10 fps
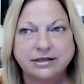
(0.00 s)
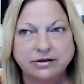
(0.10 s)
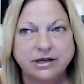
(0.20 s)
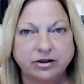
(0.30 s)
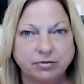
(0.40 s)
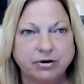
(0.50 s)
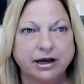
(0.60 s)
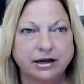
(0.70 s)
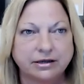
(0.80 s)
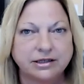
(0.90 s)
sells other
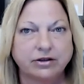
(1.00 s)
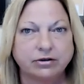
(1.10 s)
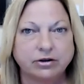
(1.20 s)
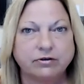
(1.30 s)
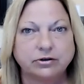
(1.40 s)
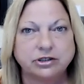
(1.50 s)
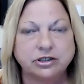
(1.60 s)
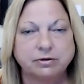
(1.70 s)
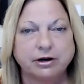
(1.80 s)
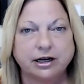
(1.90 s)
products, other low
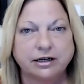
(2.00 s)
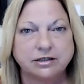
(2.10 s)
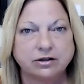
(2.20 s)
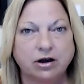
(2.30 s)
voltage products,